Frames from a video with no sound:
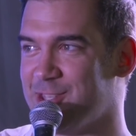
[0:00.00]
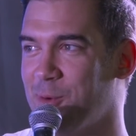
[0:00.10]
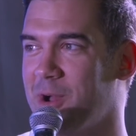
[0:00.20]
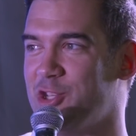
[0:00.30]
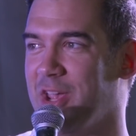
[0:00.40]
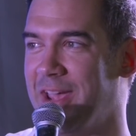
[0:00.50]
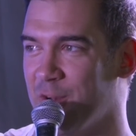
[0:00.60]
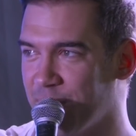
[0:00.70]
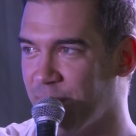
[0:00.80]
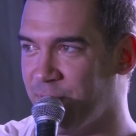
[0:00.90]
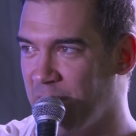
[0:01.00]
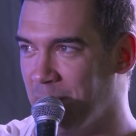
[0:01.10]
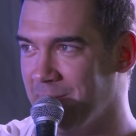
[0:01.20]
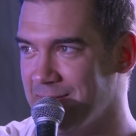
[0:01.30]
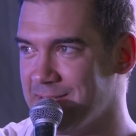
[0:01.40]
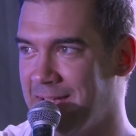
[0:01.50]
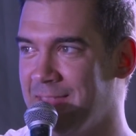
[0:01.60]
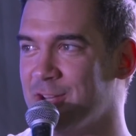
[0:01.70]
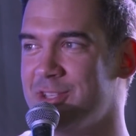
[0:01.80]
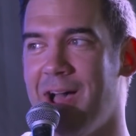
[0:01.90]
and so much inner fulfillment,
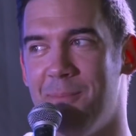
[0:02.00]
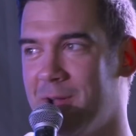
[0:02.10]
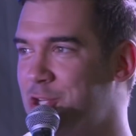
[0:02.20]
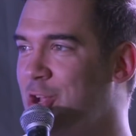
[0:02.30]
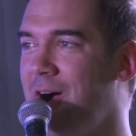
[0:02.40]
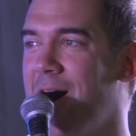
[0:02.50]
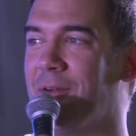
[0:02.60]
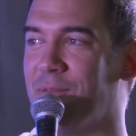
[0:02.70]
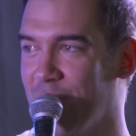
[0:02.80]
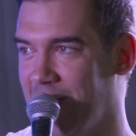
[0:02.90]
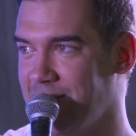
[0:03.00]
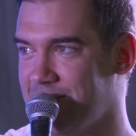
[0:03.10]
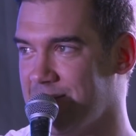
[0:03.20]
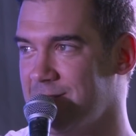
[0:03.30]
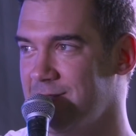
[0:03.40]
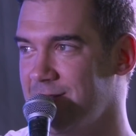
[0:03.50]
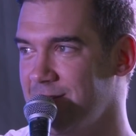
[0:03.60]
and there's not much conflict